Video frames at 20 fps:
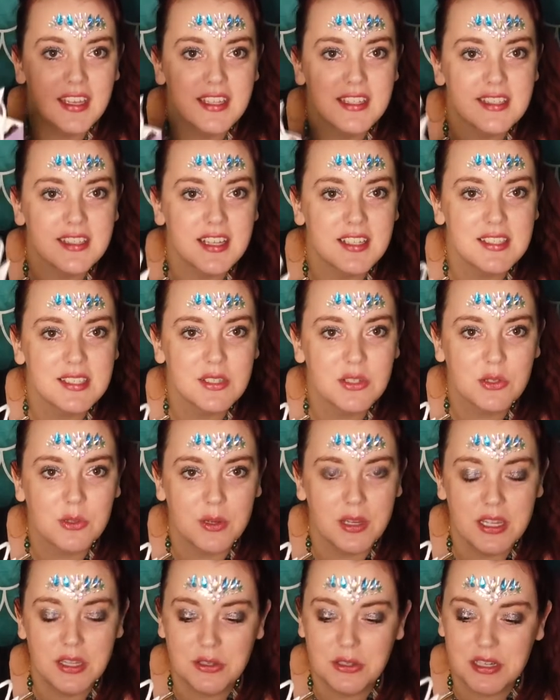It's got some
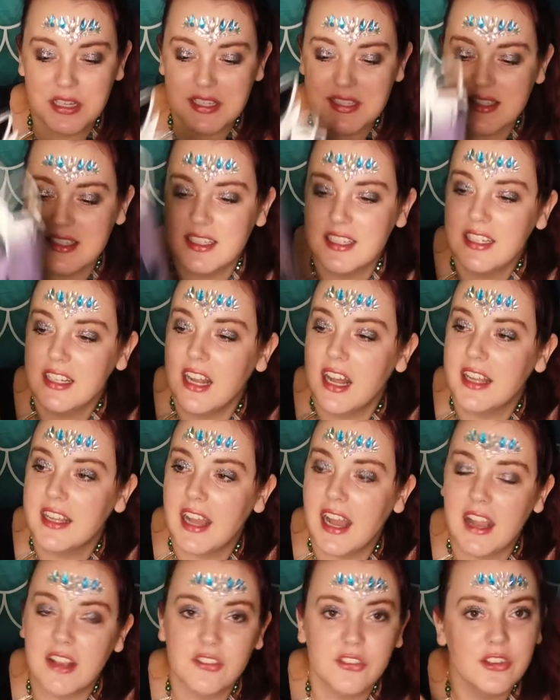great goodies in it. I
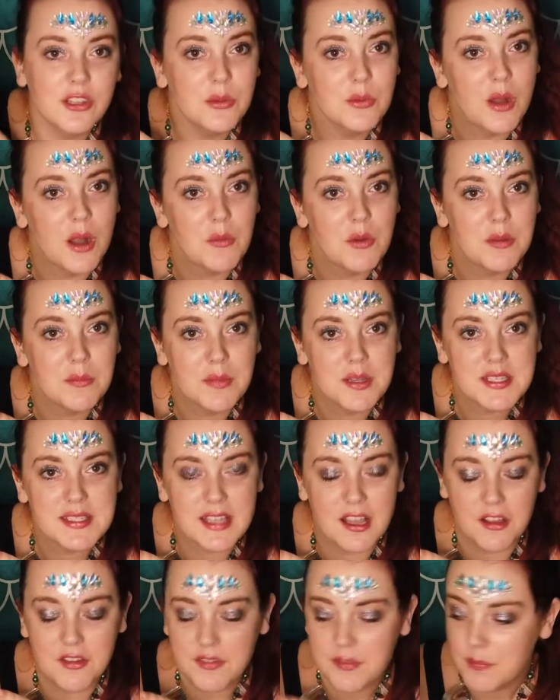actually want one
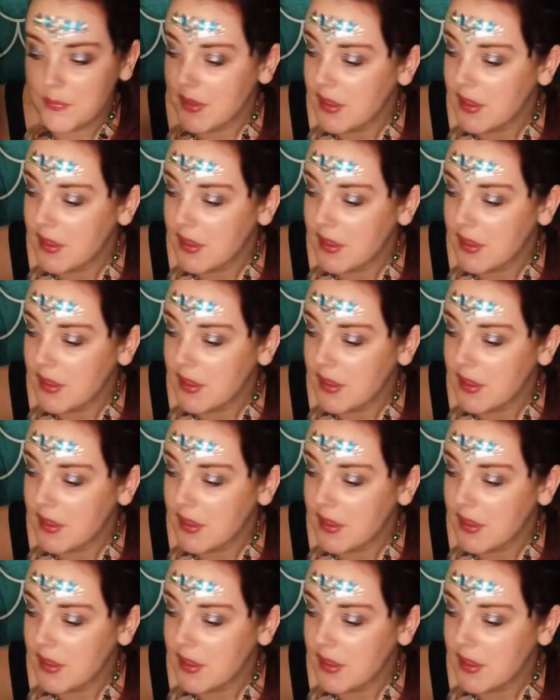myself.